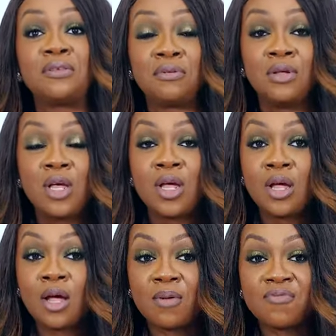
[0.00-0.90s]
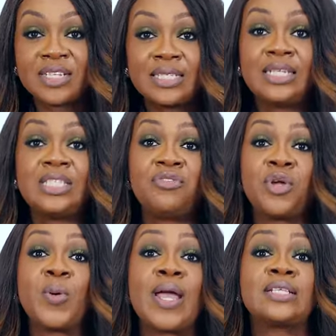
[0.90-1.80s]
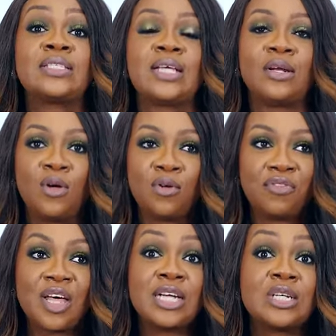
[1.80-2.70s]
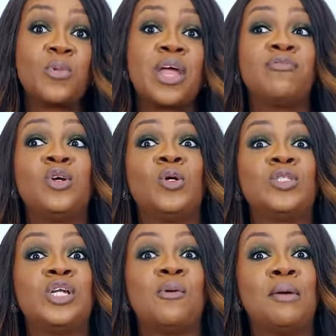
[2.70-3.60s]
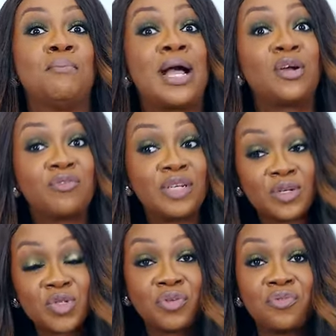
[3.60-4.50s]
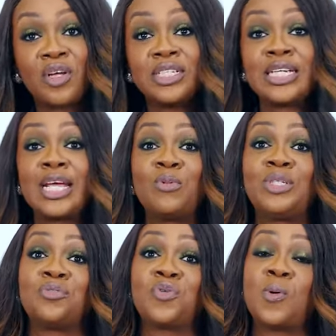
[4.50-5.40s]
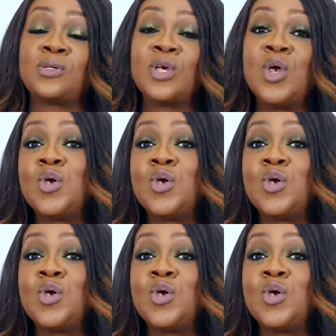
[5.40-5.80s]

the um, facility requests and all of that, and we haven't gotten our Bank of Industry funding, which of course,